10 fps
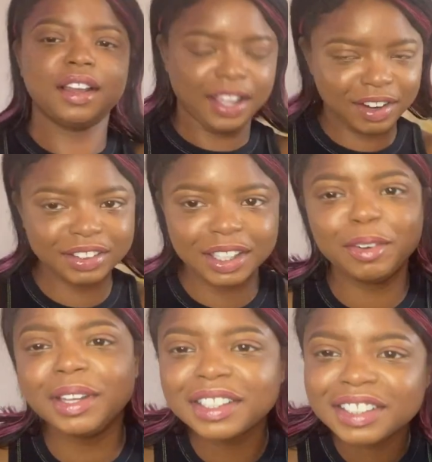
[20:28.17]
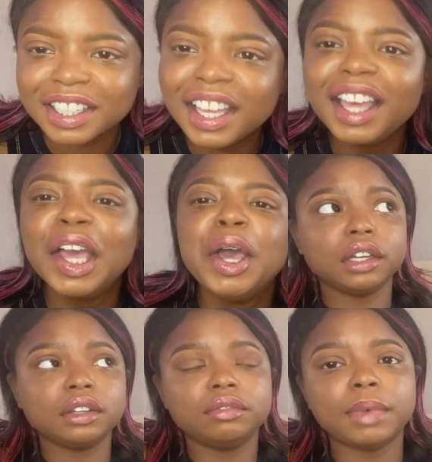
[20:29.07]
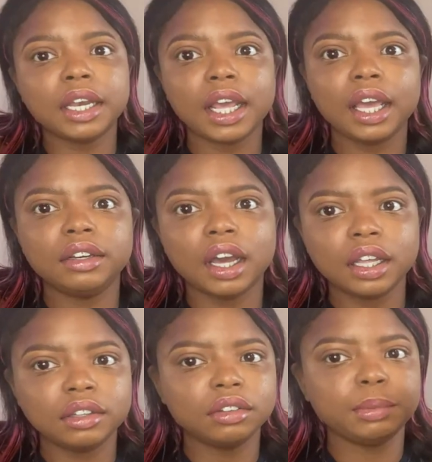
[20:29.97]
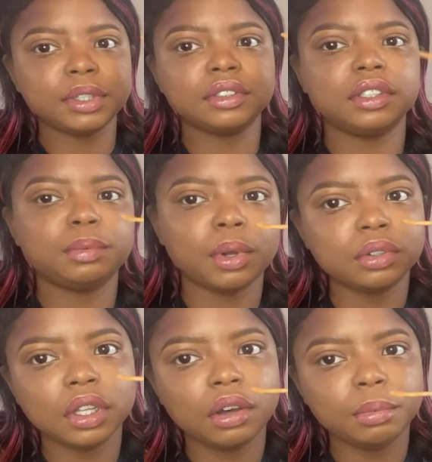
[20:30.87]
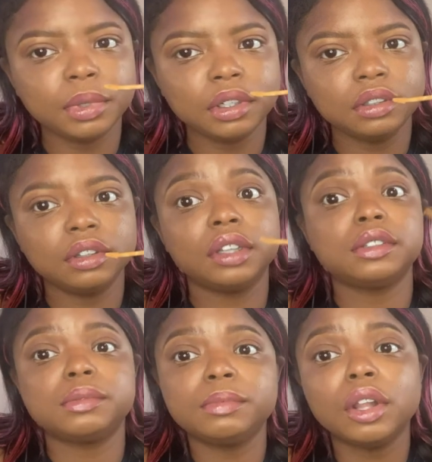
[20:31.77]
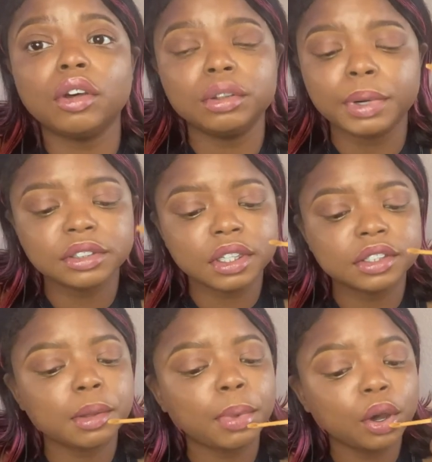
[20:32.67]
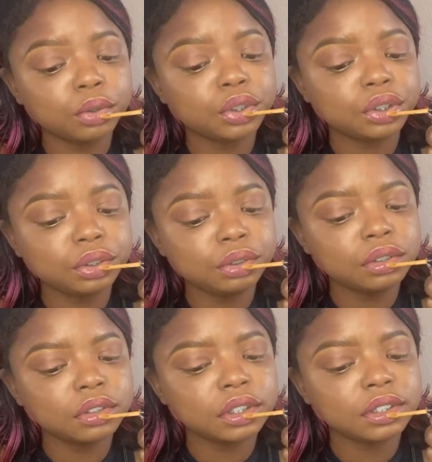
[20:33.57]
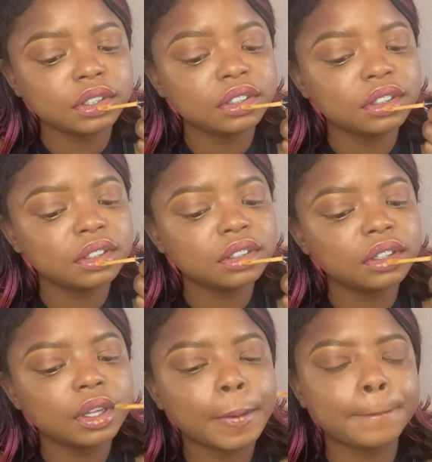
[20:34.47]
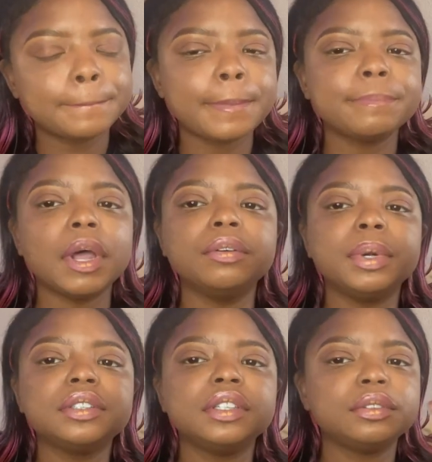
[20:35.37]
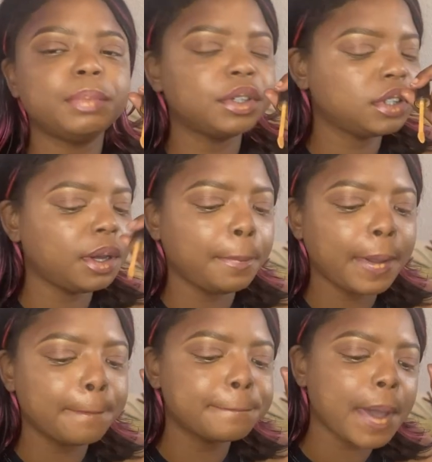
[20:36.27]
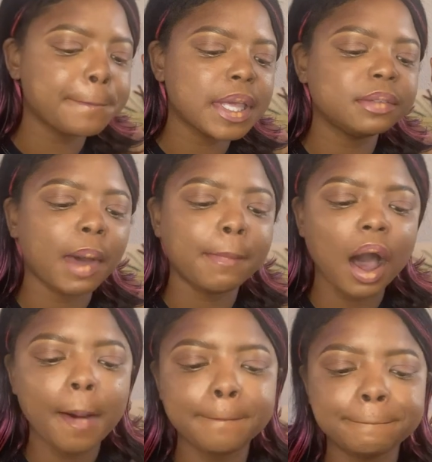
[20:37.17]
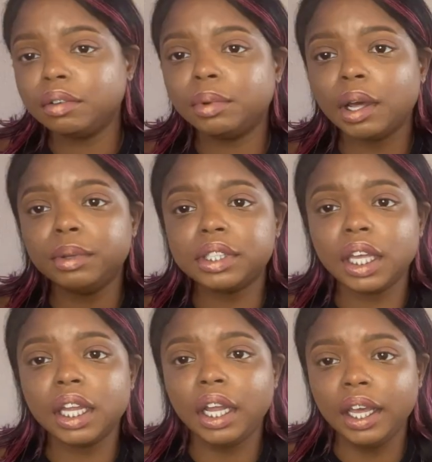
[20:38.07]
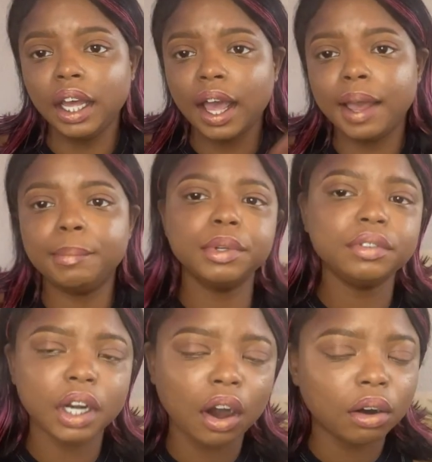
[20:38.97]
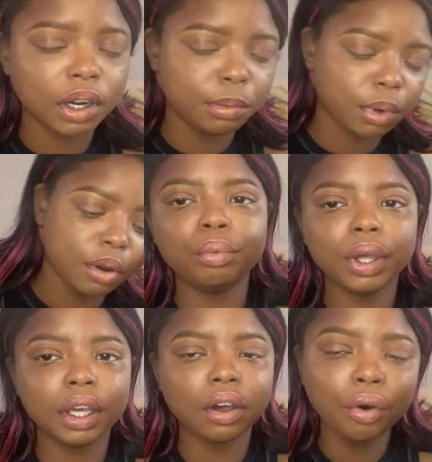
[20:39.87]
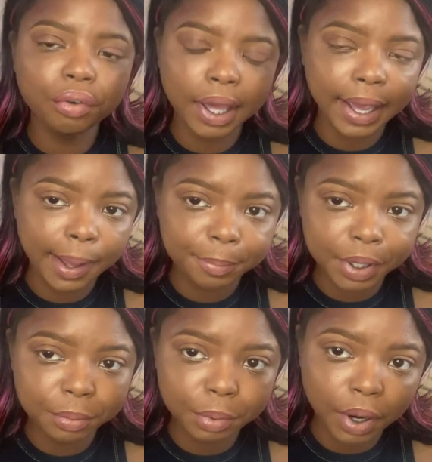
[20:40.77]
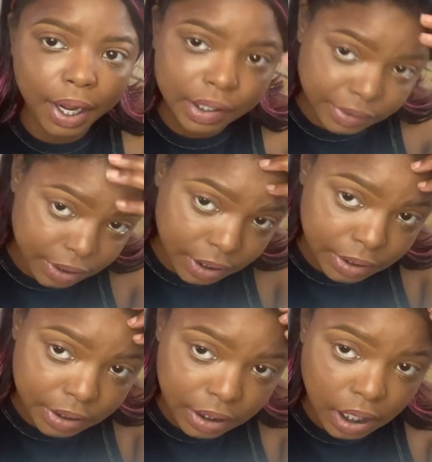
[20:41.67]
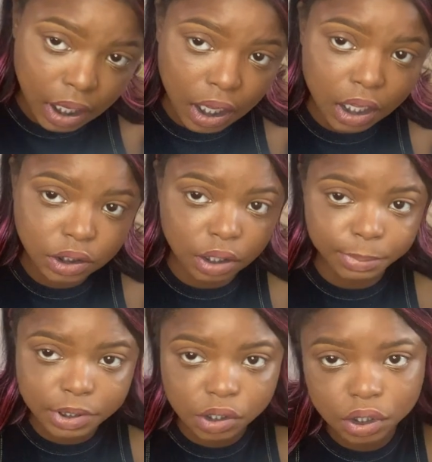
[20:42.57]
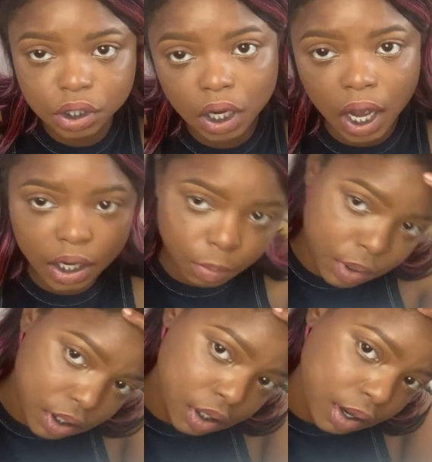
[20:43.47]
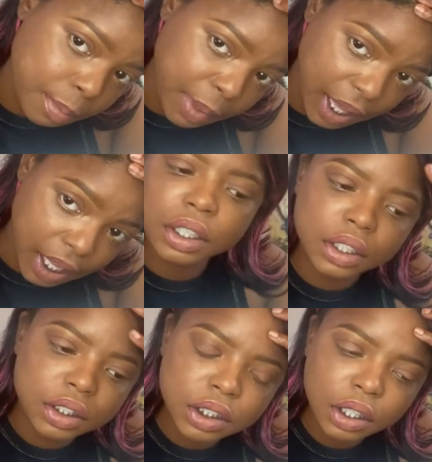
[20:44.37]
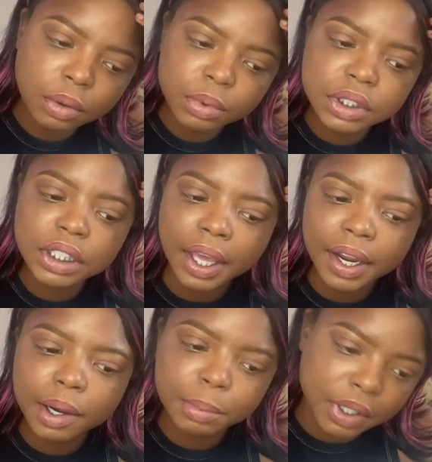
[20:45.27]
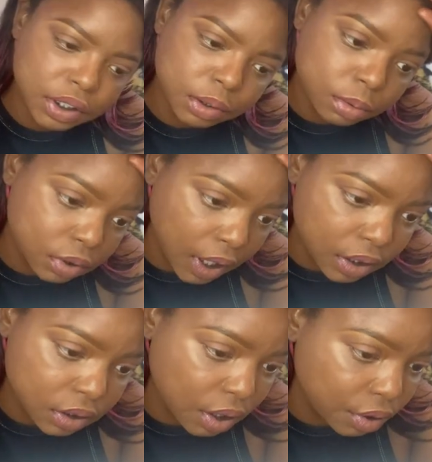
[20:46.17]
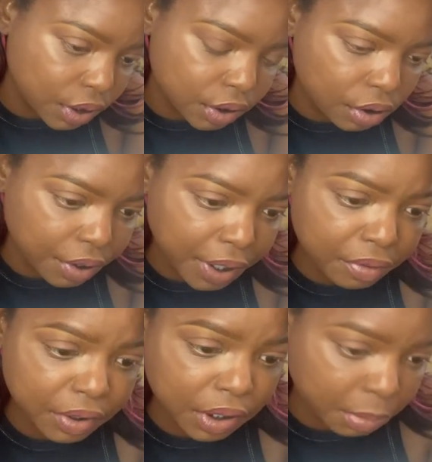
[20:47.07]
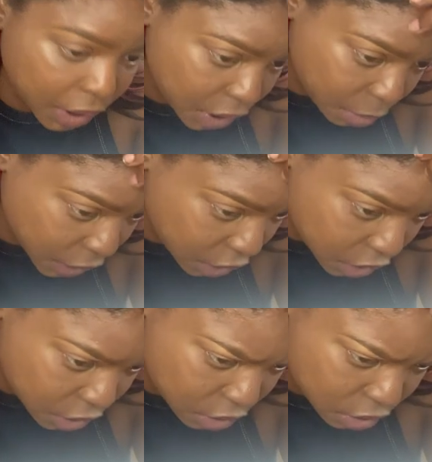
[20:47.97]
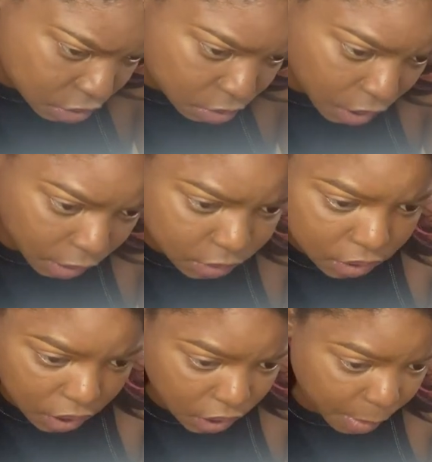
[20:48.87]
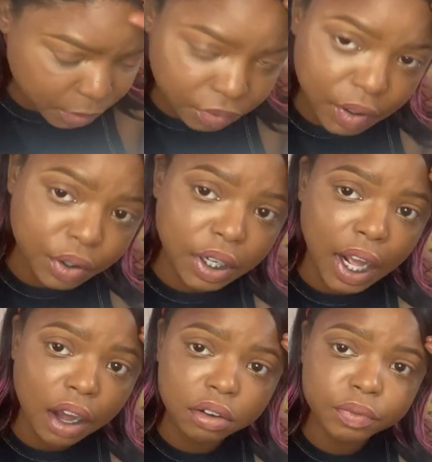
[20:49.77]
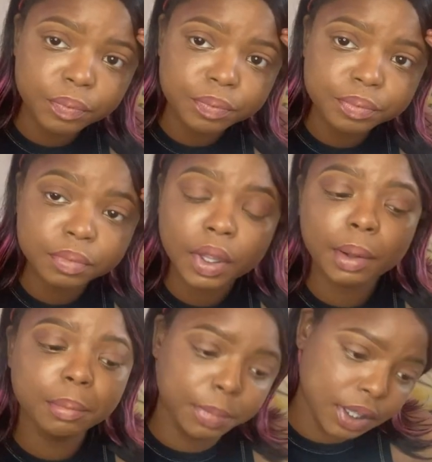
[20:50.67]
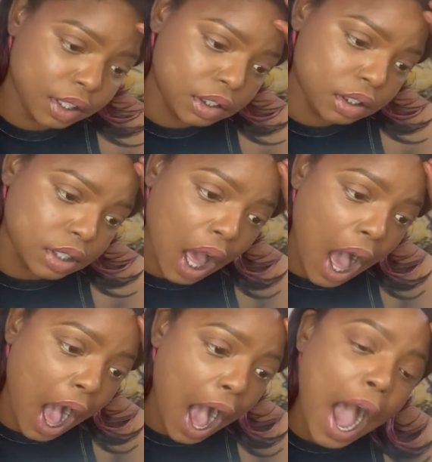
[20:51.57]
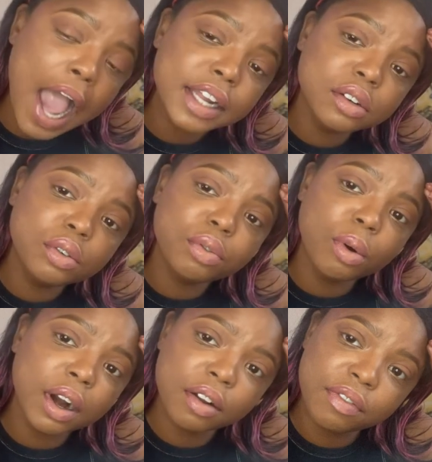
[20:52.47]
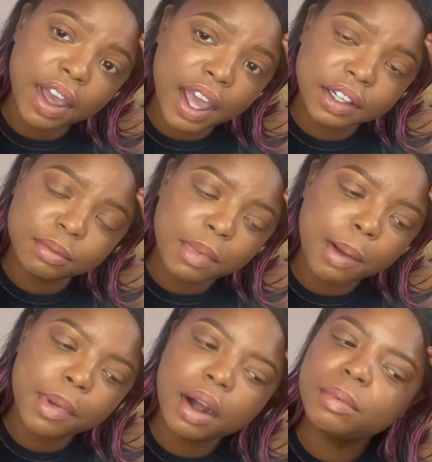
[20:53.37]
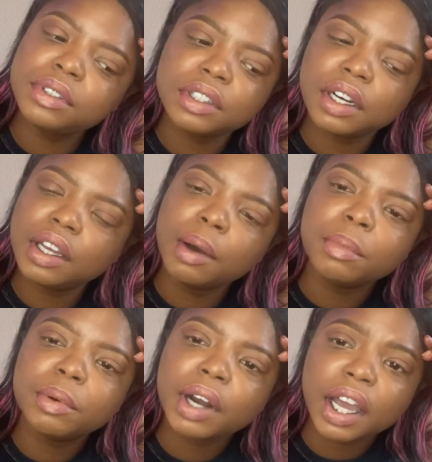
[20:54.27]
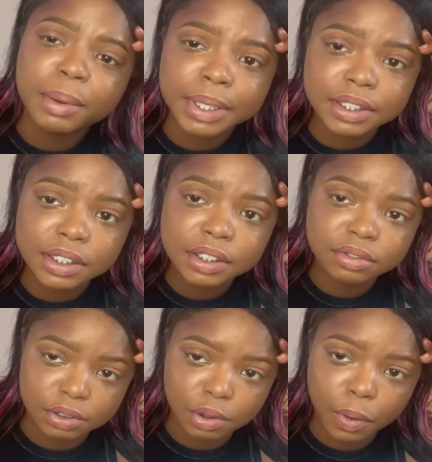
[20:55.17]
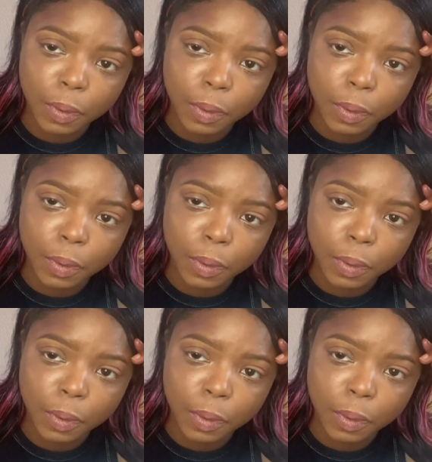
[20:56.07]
everything went to shit. Like, if my dad died, the only person that's supposed to help me, the only person that's supposed to, listen, the only person that's supposed to help me is my mom. When I went to LA, I had moved there already broke. When COVID happened, we were out there. I told my sister I didn't want to come back. She was scared because she was like, Lenoka, you don't have any money. What are you going to do? I was like, I'm going to figure it out. Because I knew for a fact my mom wasn't going to help me when I got back to Huntsville.